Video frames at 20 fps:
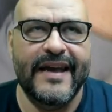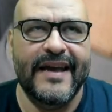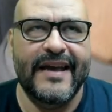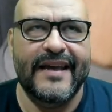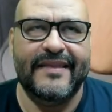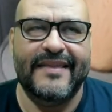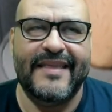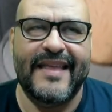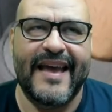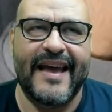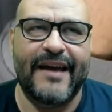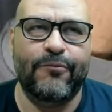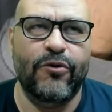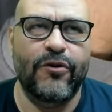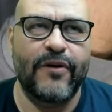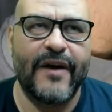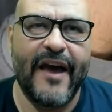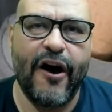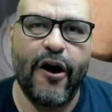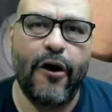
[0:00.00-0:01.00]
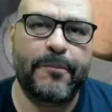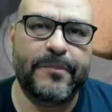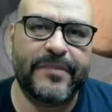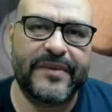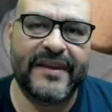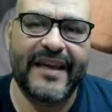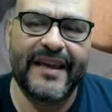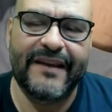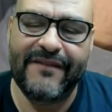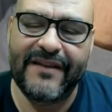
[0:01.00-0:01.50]
that will help
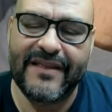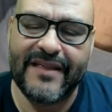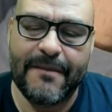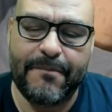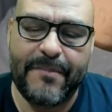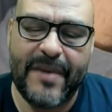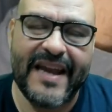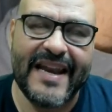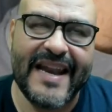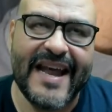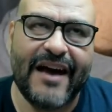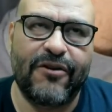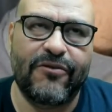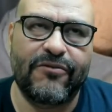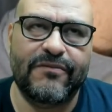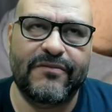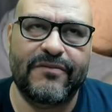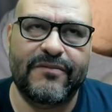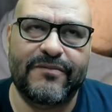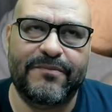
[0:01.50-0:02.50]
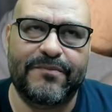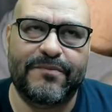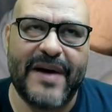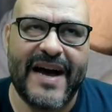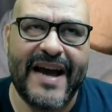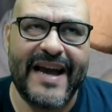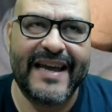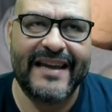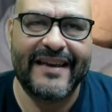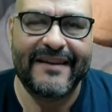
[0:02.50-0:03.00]
even the pen out
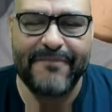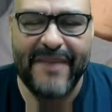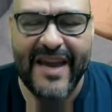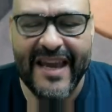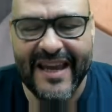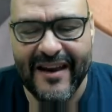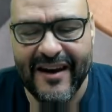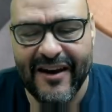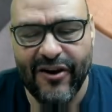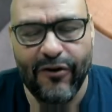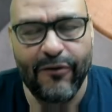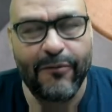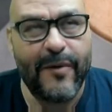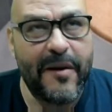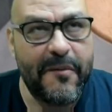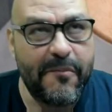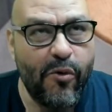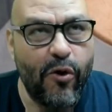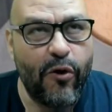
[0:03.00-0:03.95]
by making it a little bit more